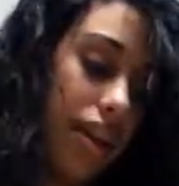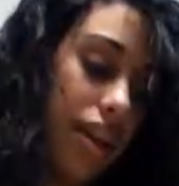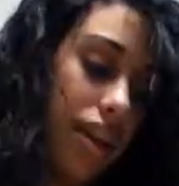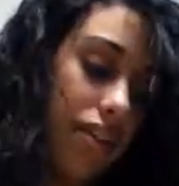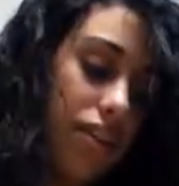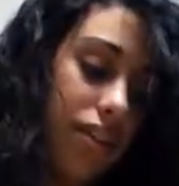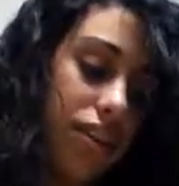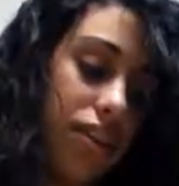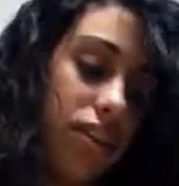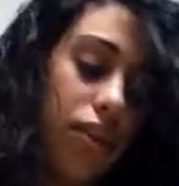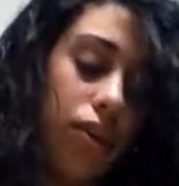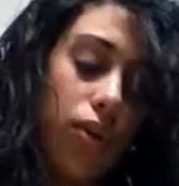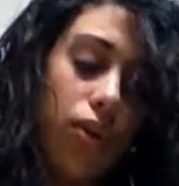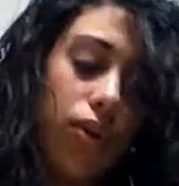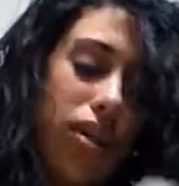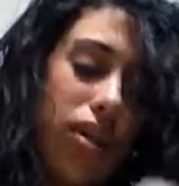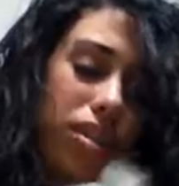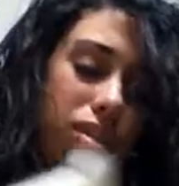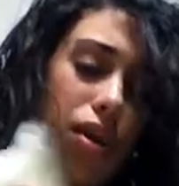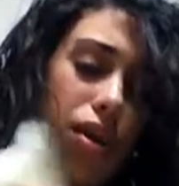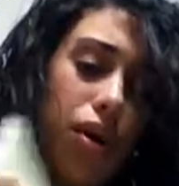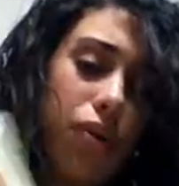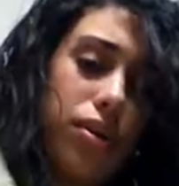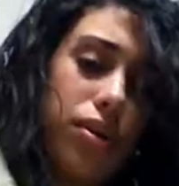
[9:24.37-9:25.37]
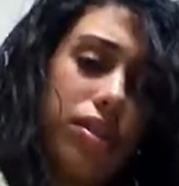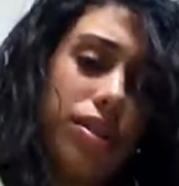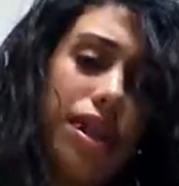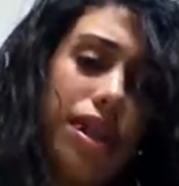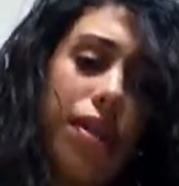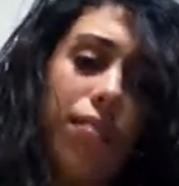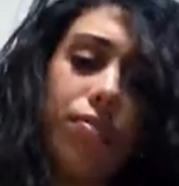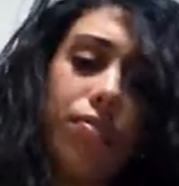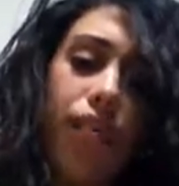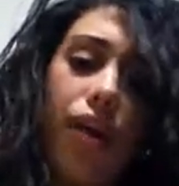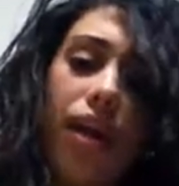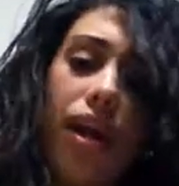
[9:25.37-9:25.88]
And Aveeno is always
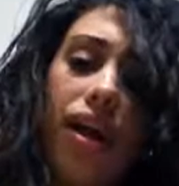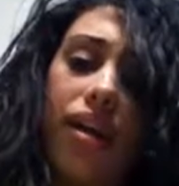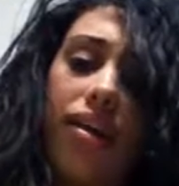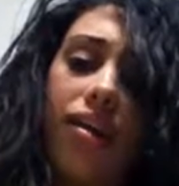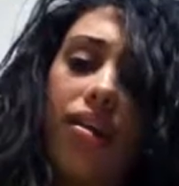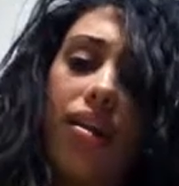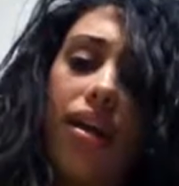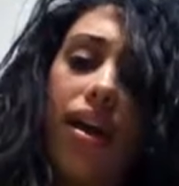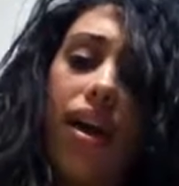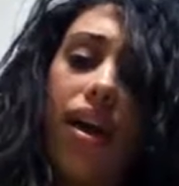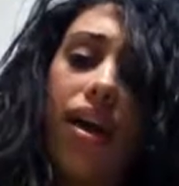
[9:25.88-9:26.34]
that brand